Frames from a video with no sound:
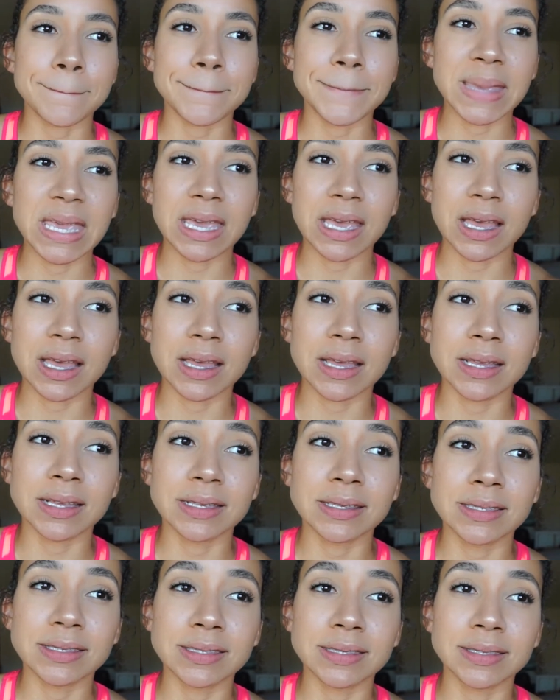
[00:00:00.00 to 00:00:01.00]

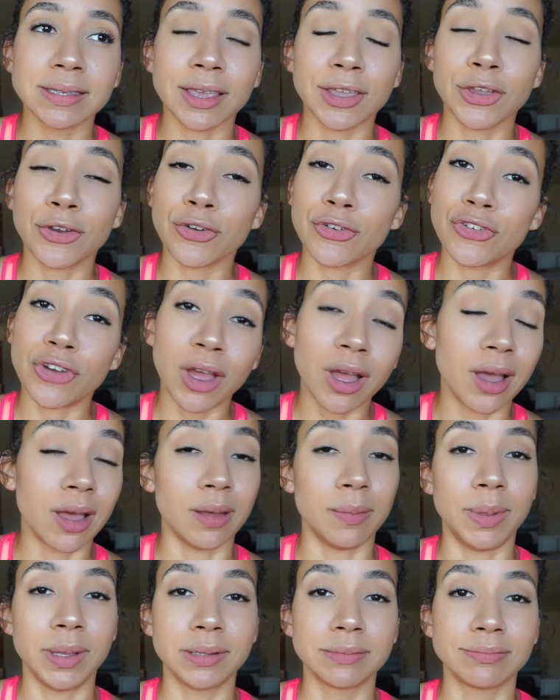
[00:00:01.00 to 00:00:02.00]
Because your job